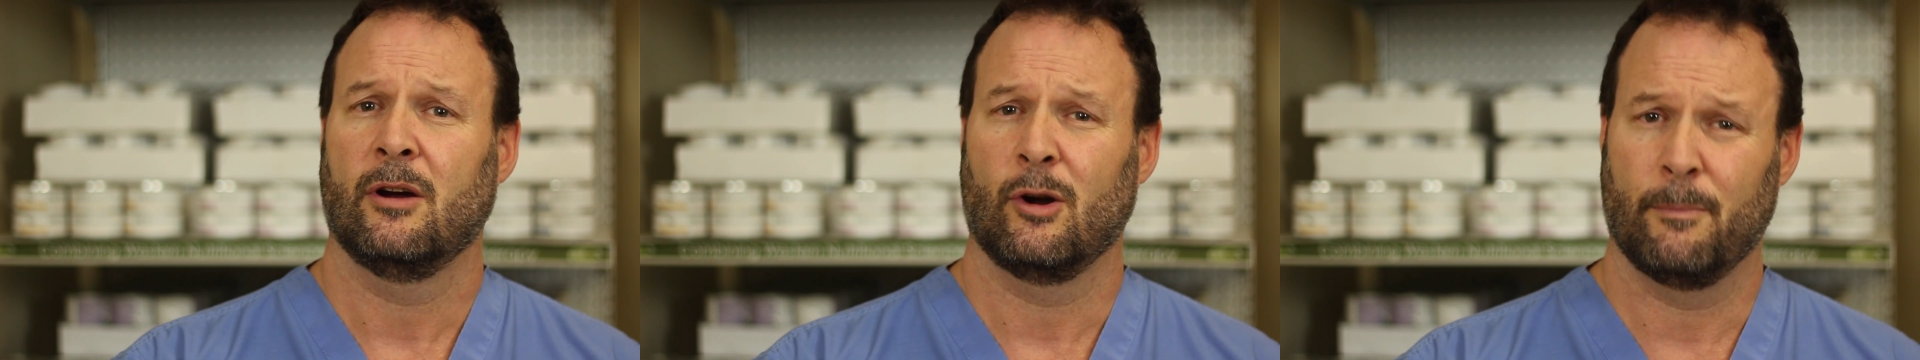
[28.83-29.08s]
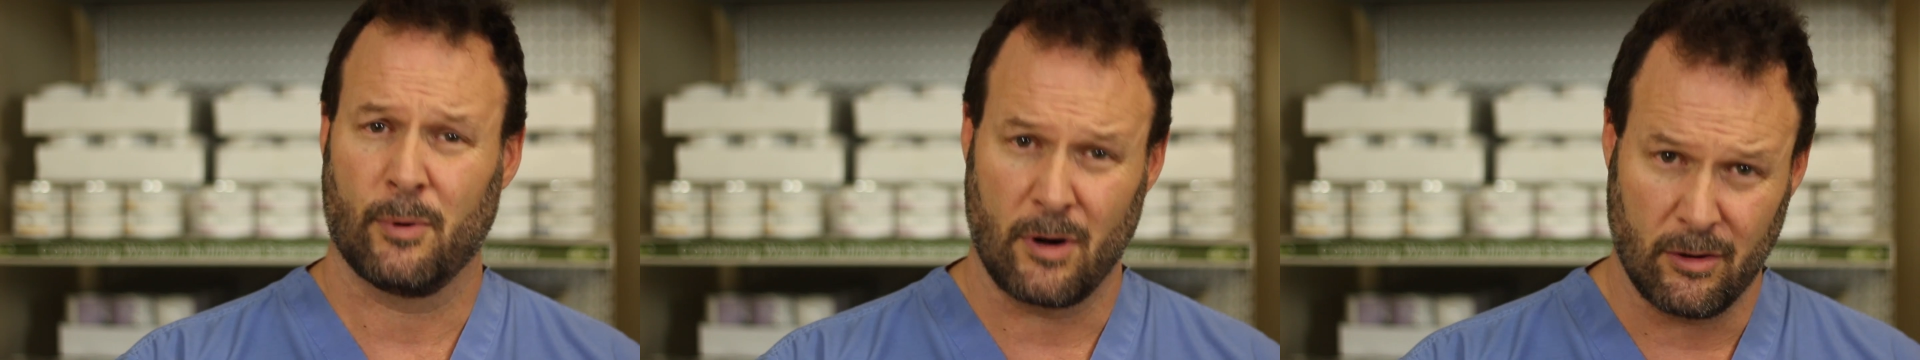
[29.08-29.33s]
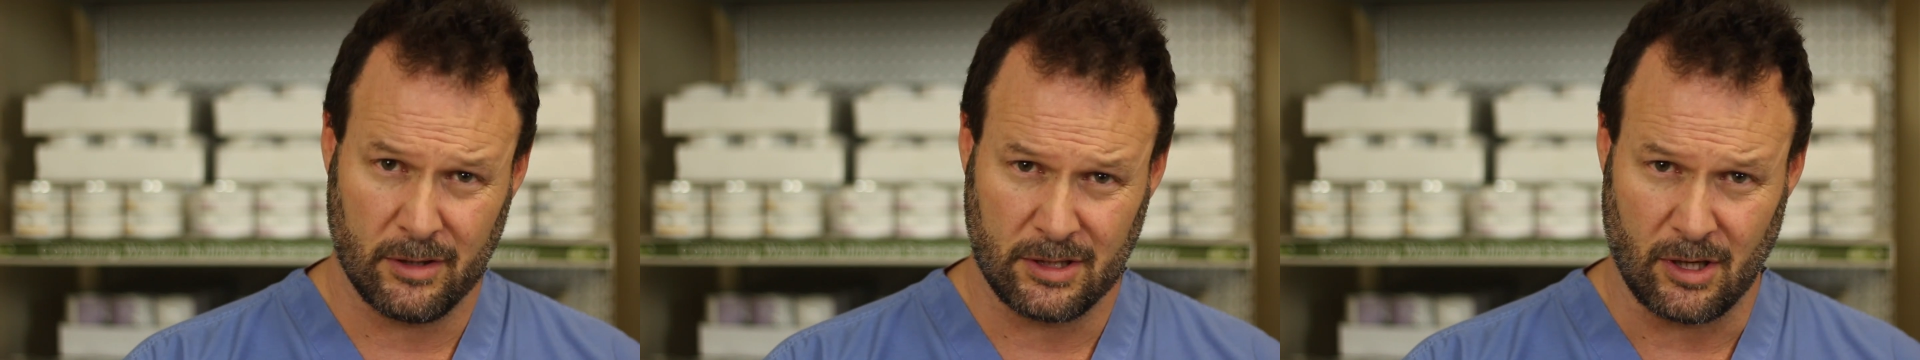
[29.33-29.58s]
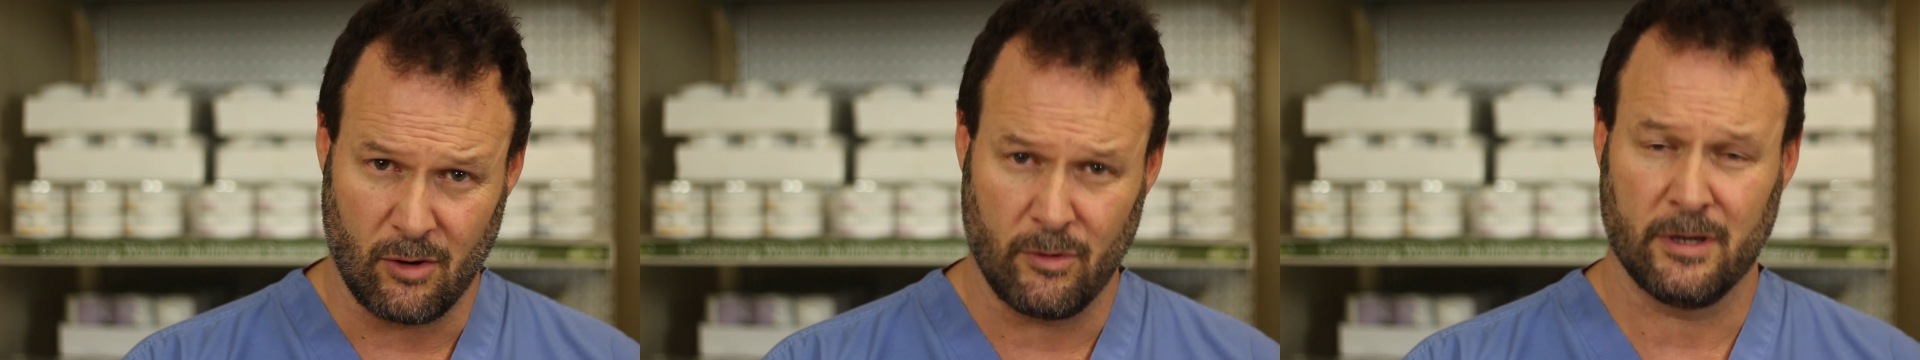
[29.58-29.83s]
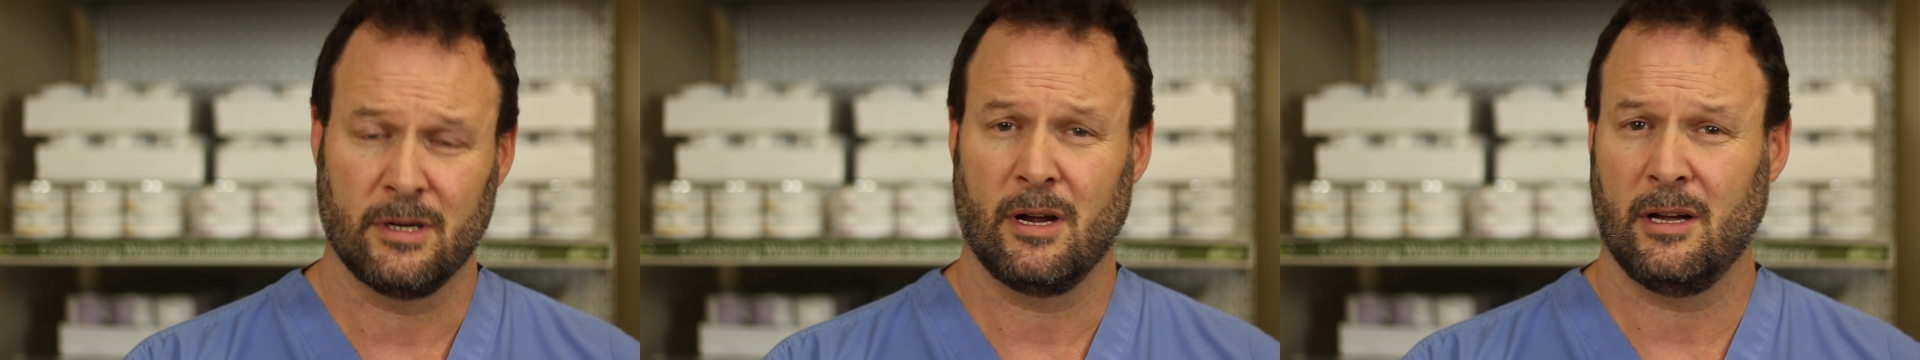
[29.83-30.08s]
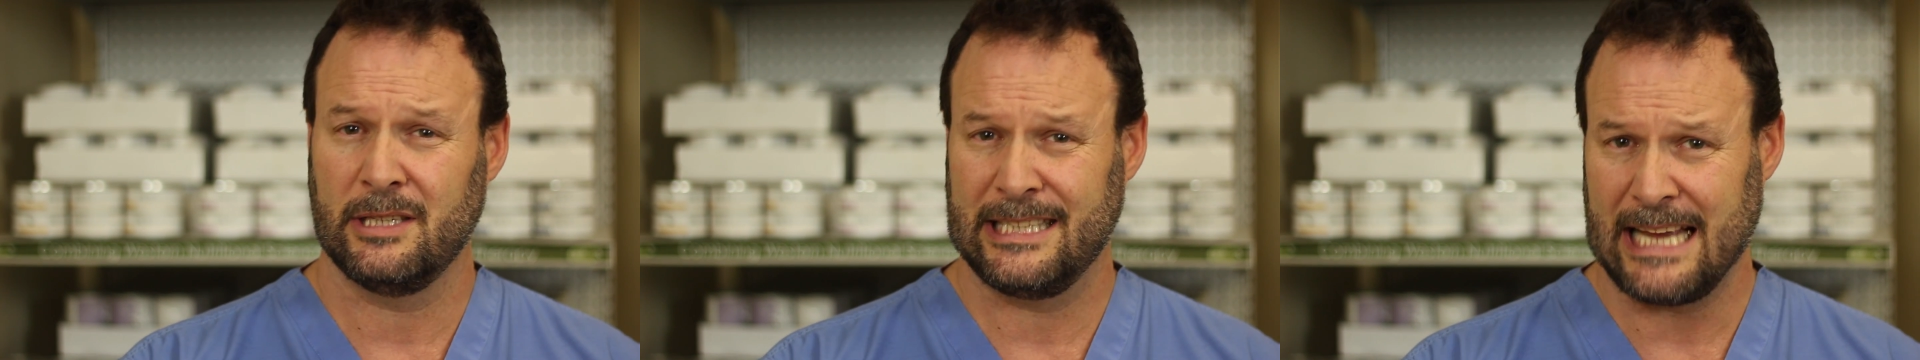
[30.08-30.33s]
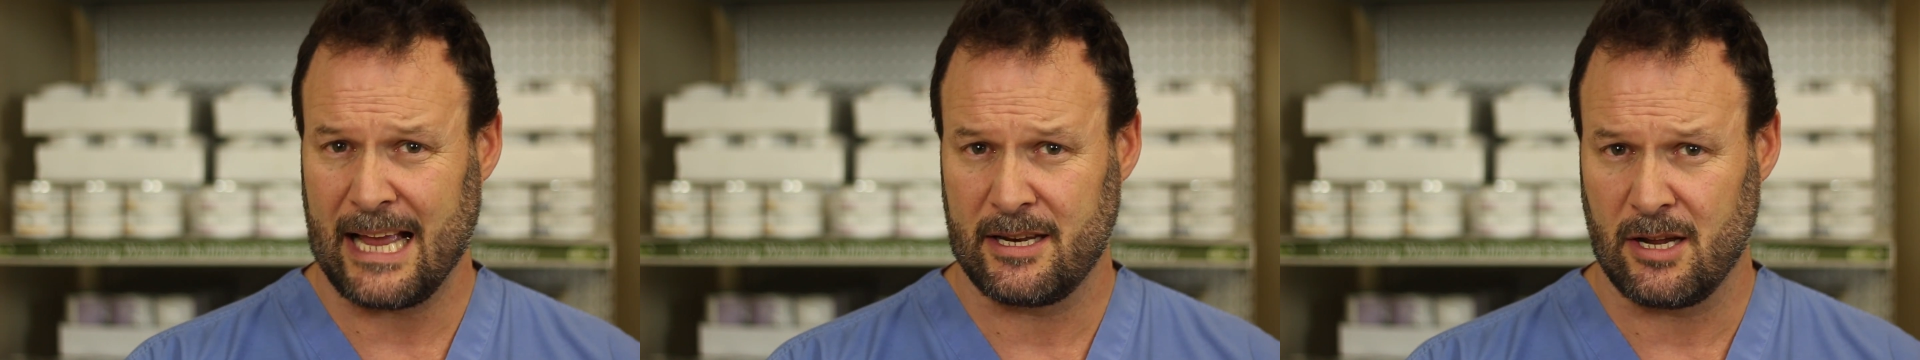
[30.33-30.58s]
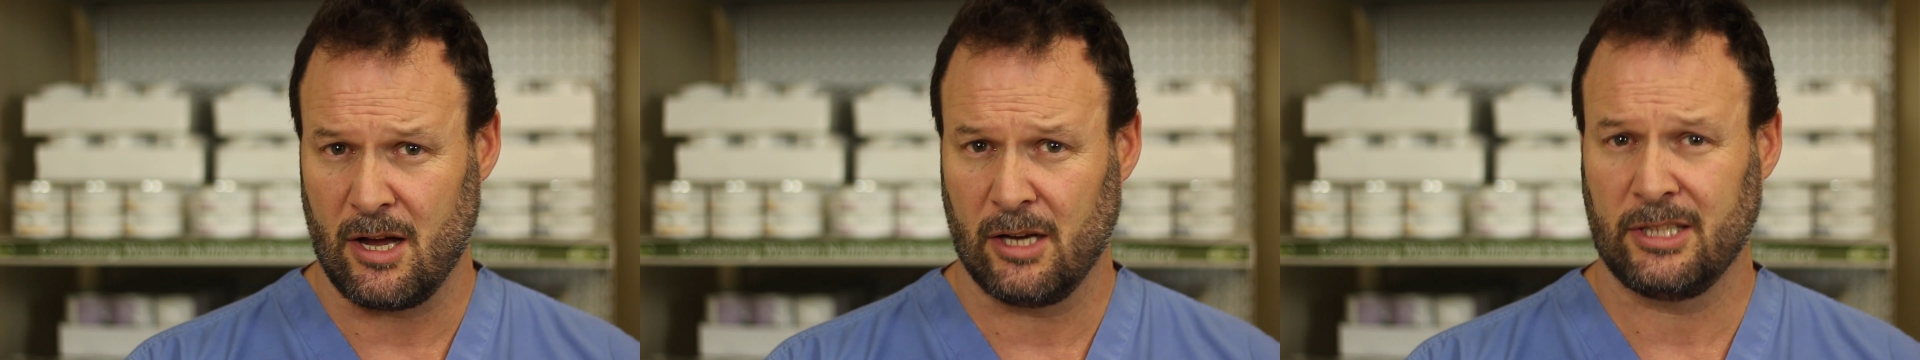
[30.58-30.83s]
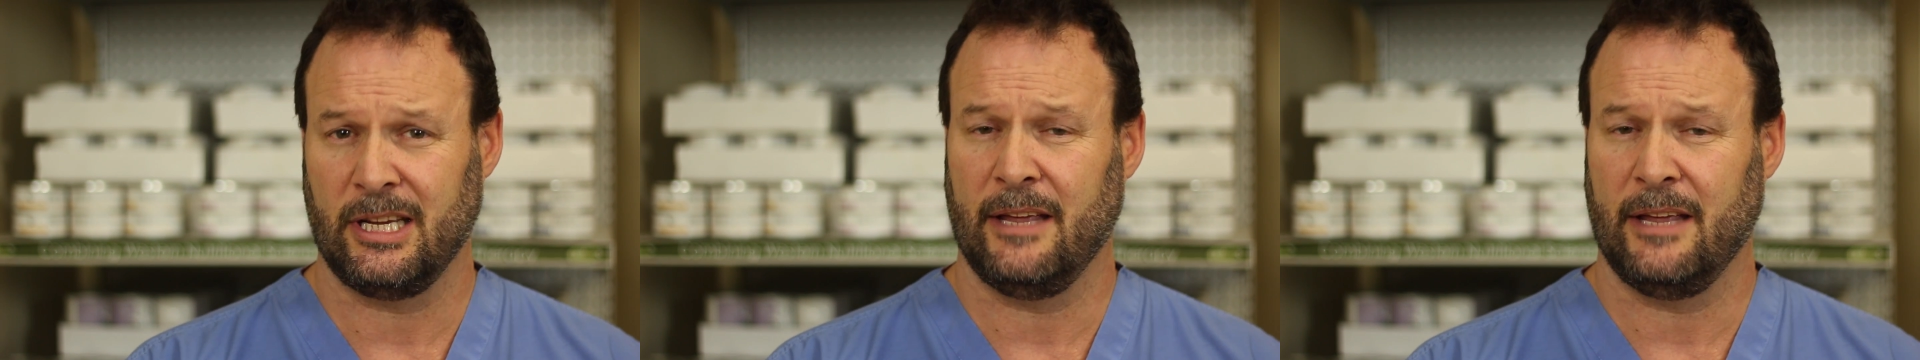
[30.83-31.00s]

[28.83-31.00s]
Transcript: or protozoan called Cytox,